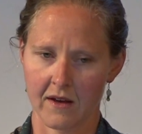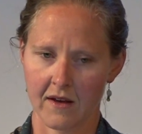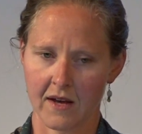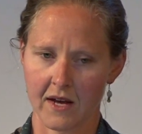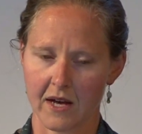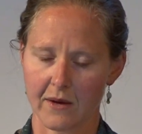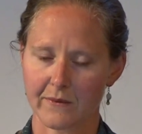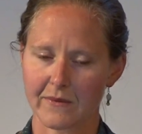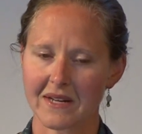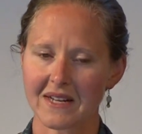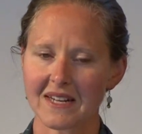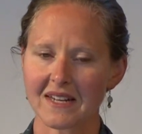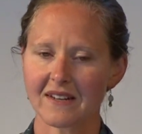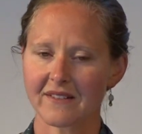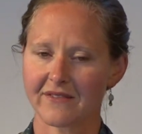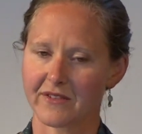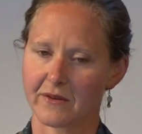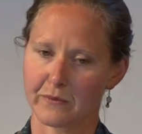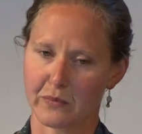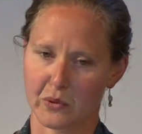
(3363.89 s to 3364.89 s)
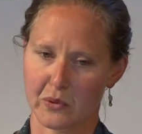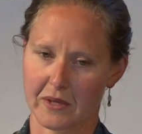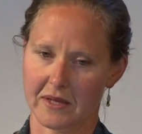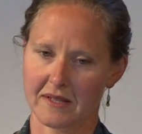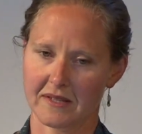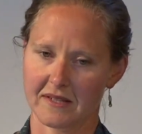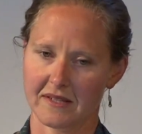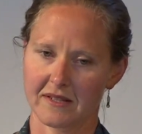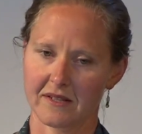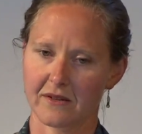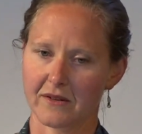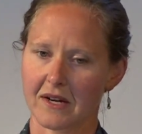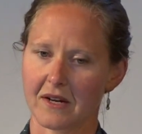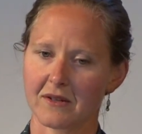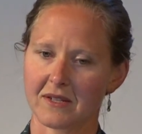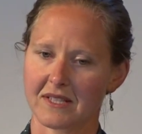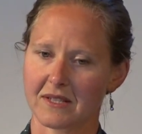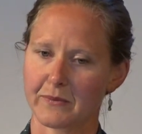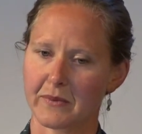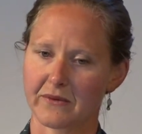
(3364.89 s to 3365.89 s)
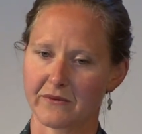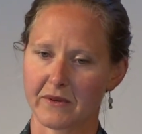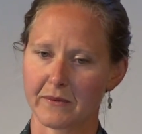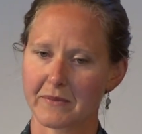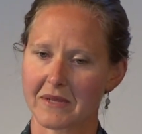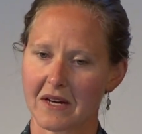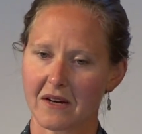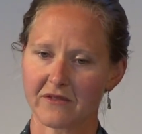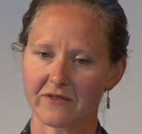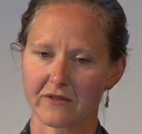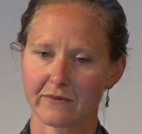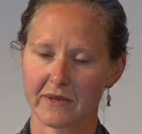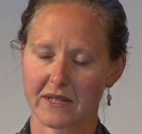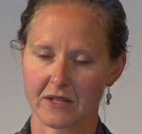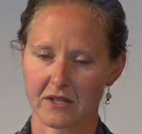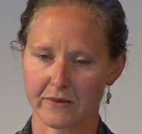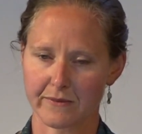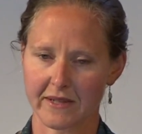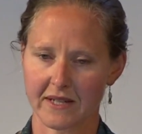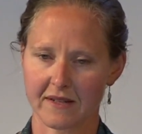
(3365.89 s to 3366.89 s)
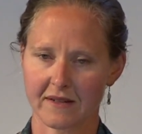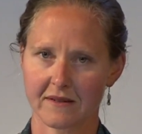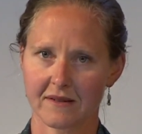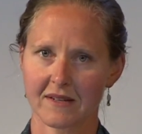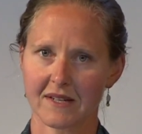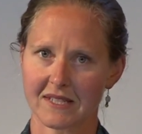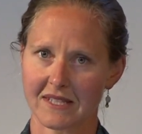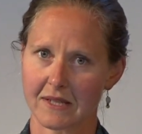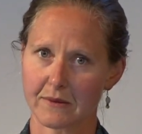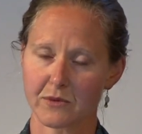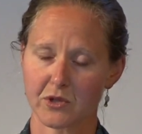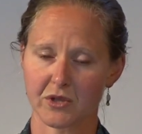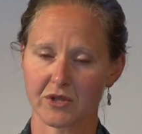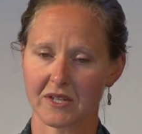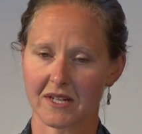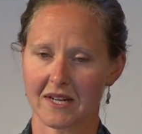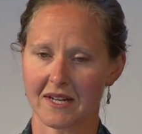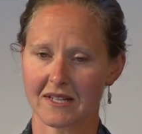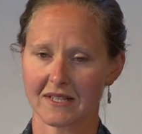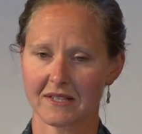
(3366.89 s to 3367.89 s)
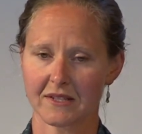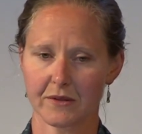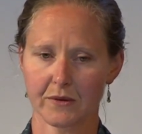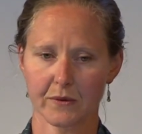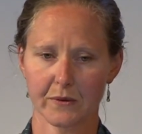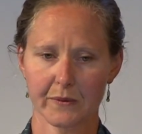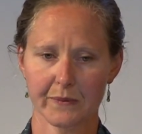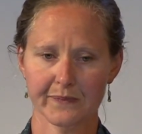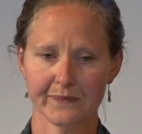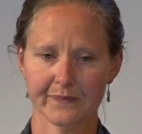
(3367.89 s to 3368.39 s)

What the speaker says: At many different points, the ground has been ripped out from under me, as I'm sure it has you.